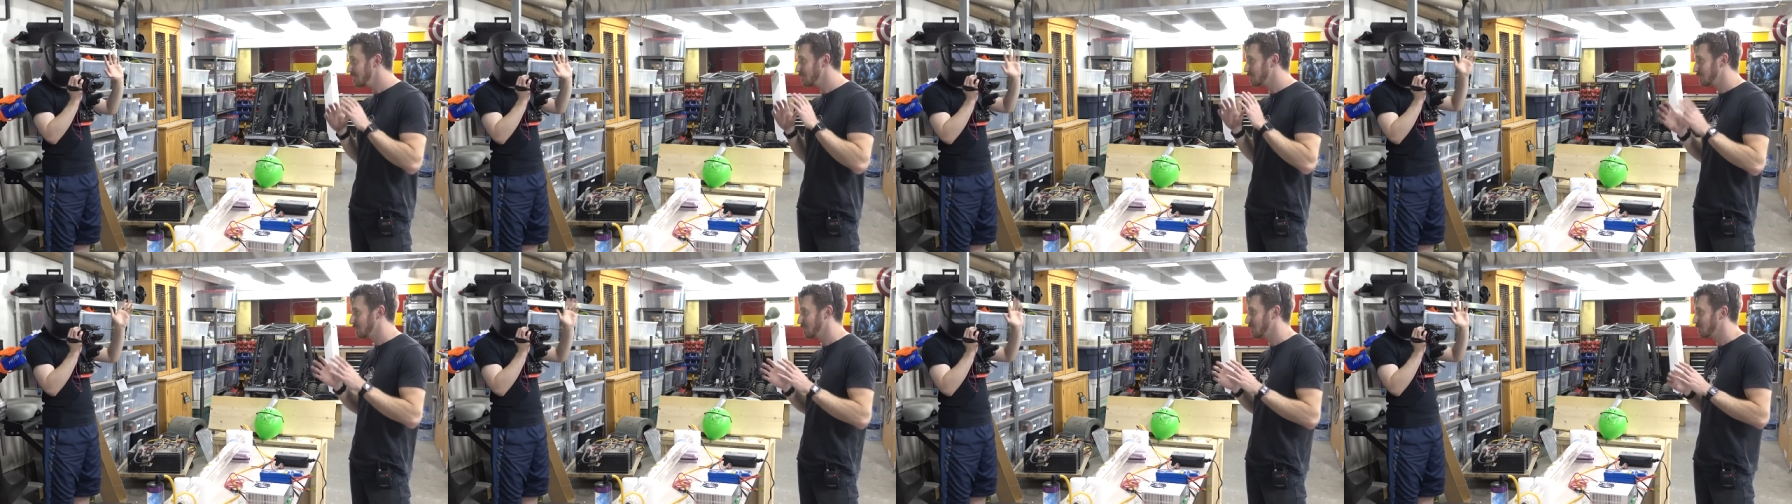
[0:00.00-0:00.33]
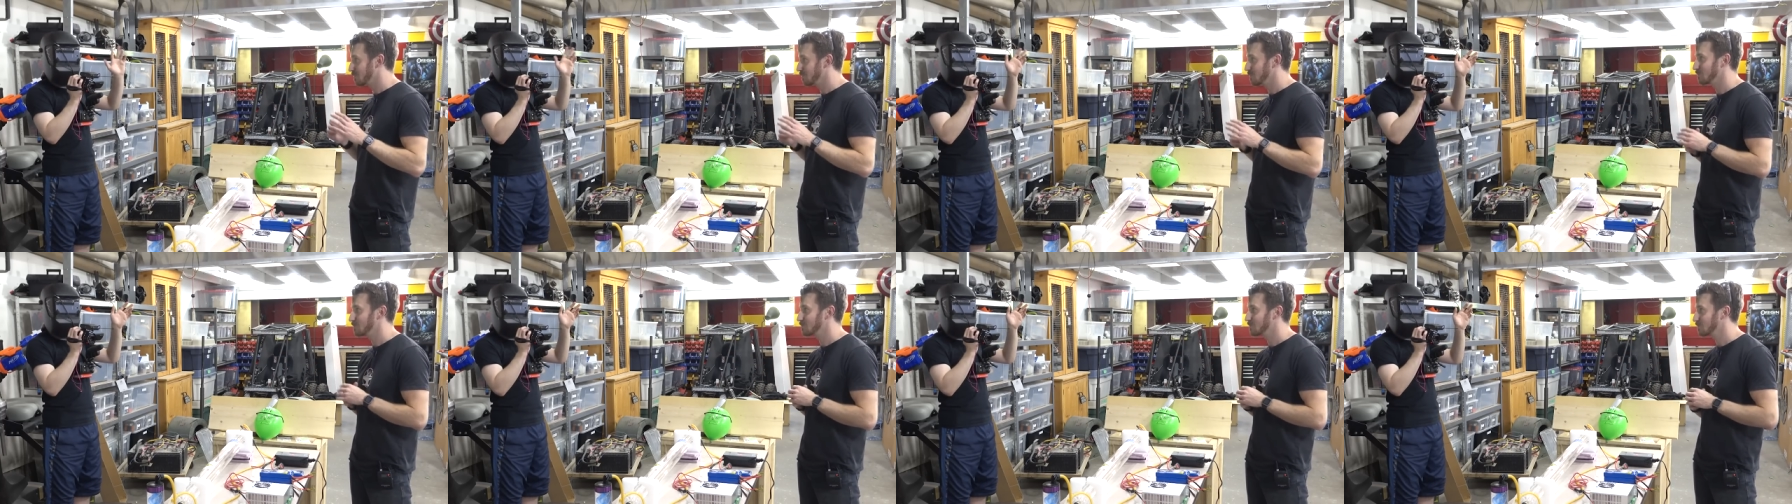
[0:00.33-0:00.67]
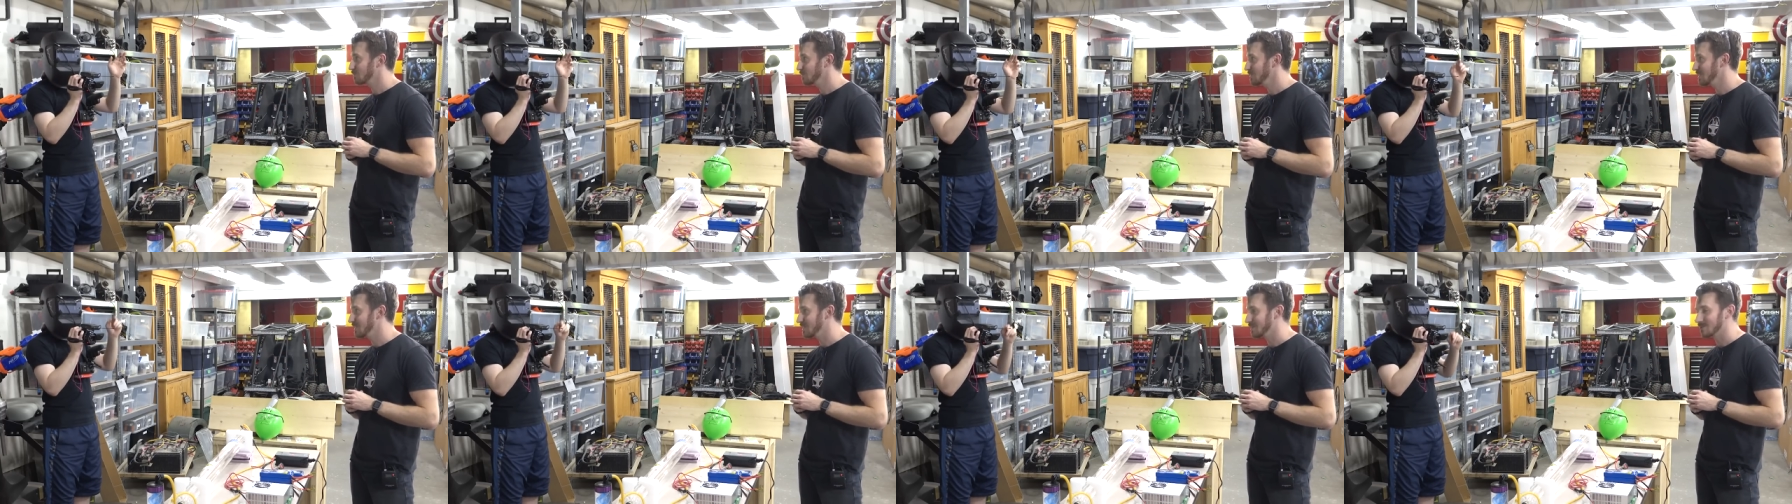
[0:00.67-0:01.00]
everything through a
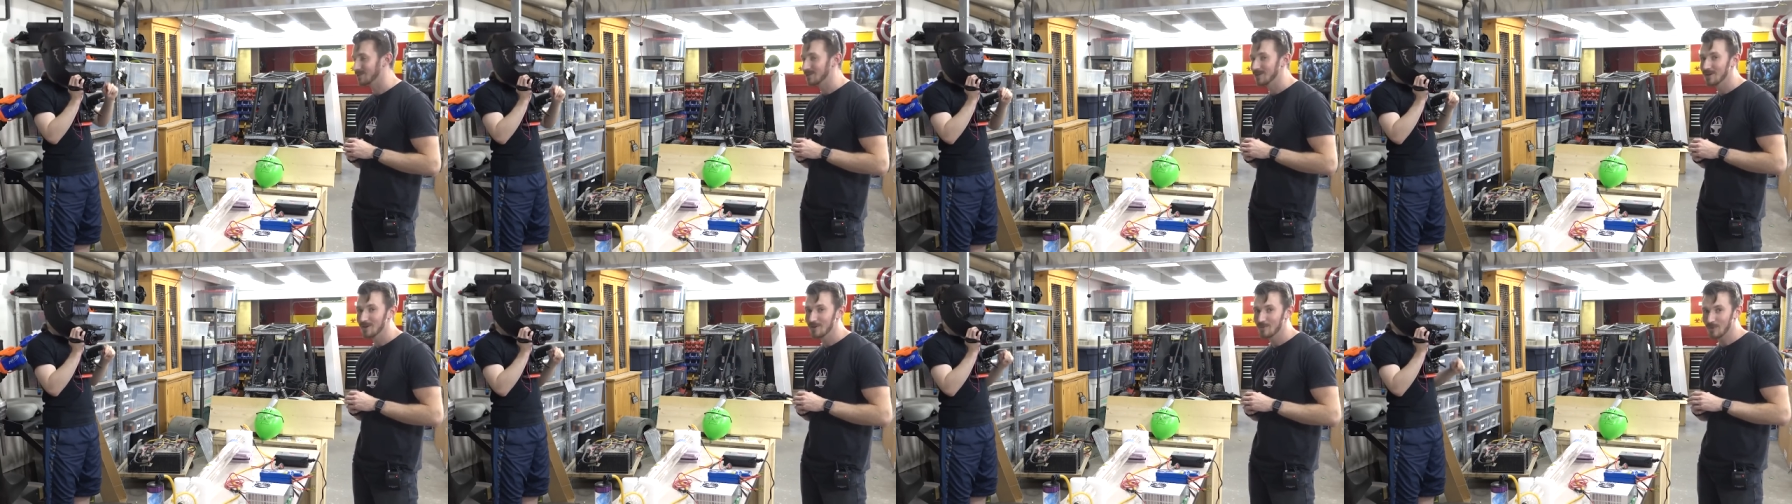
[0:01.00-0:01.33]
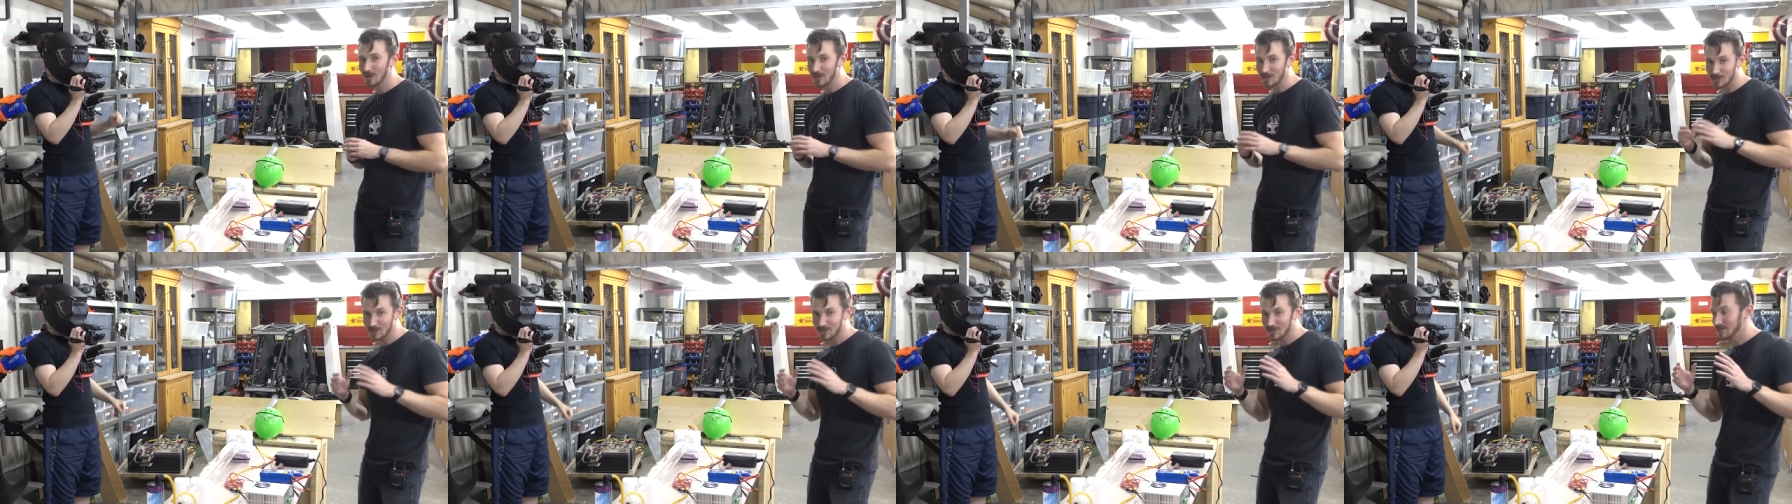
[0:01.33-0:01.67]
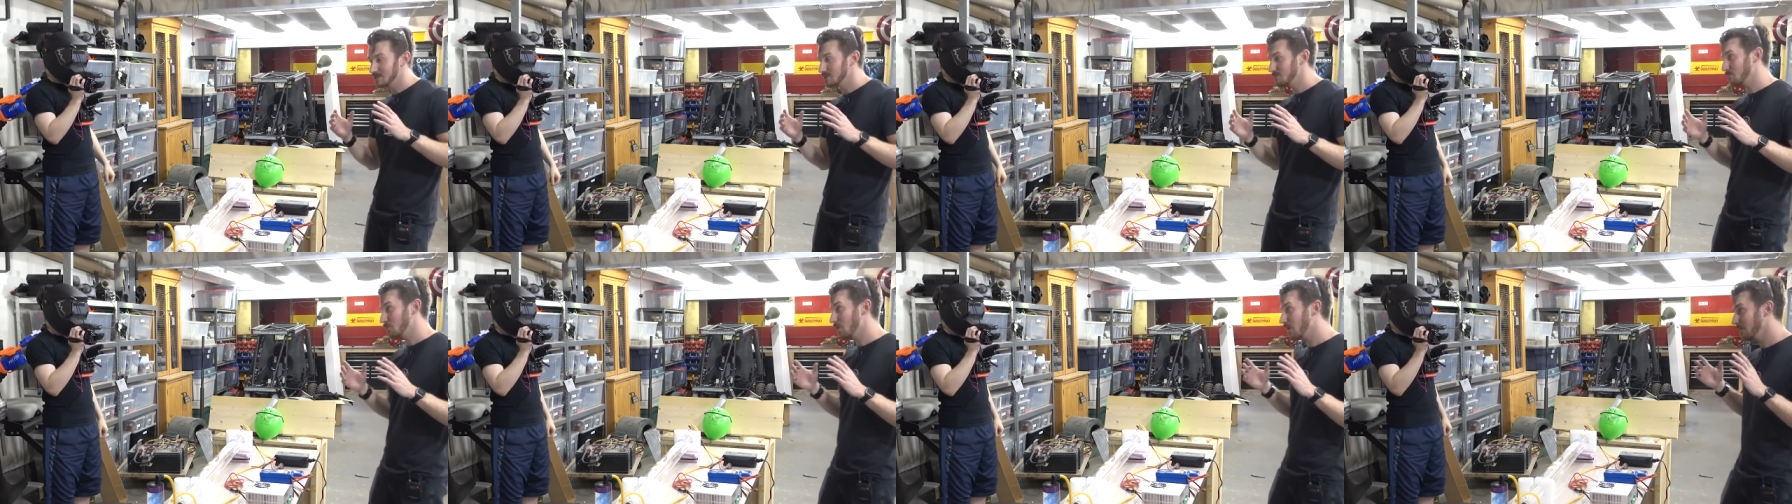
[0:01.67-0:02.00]
screen, which
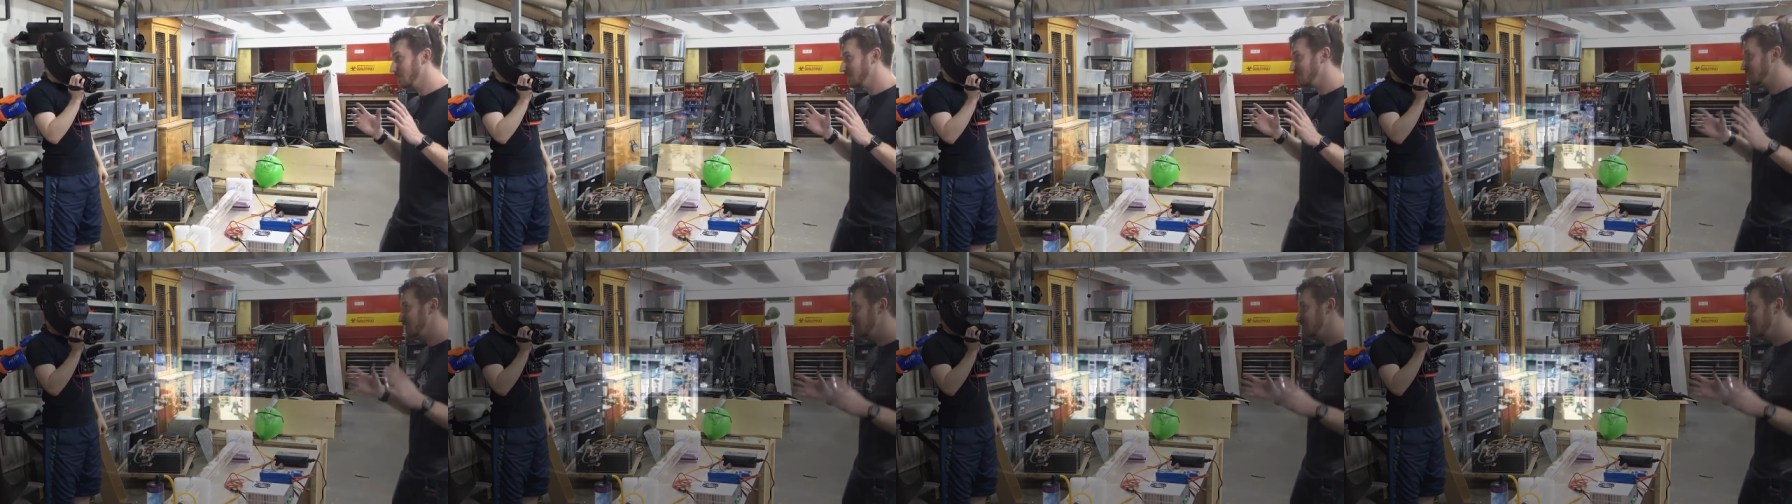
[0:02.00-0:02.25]
is probably